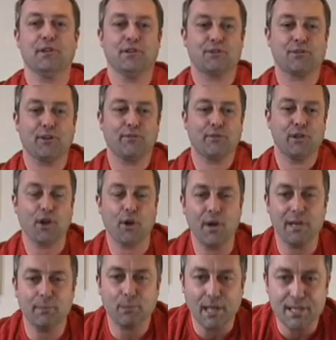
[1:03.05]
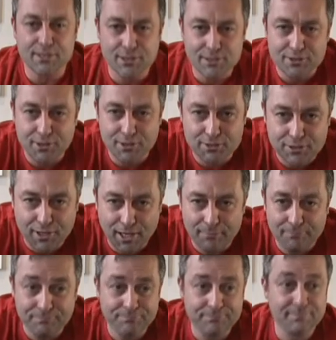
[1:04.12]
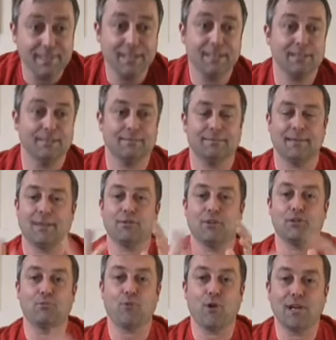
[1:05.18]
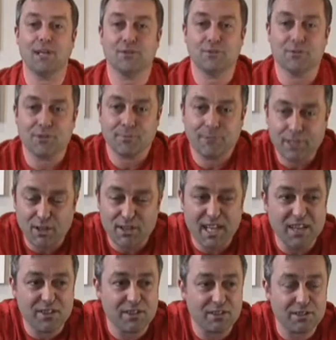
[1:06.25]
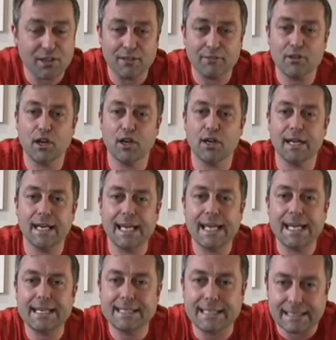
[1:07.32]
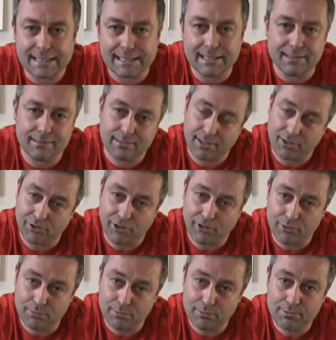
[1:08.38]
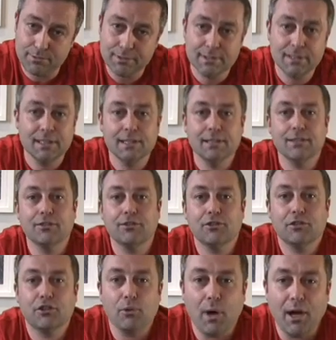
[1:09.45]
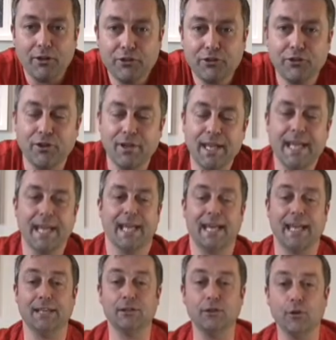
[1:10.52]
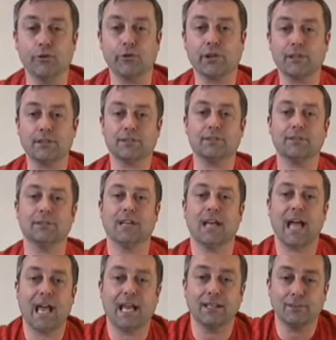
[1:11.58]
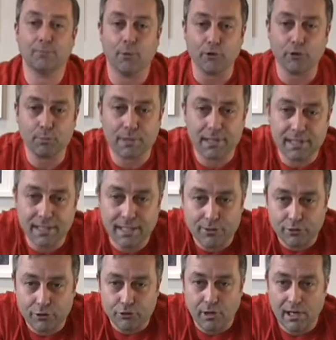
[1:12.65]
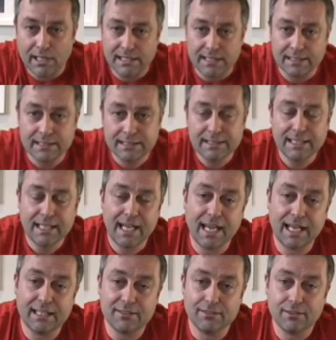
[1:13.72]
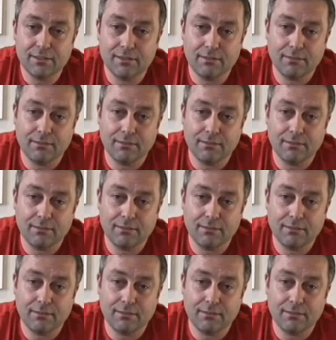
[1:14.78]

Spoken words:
So if you know any places that have a good wine list or something like that, that are kind of easily accessible to us in New Zealand and possibly in Australia and,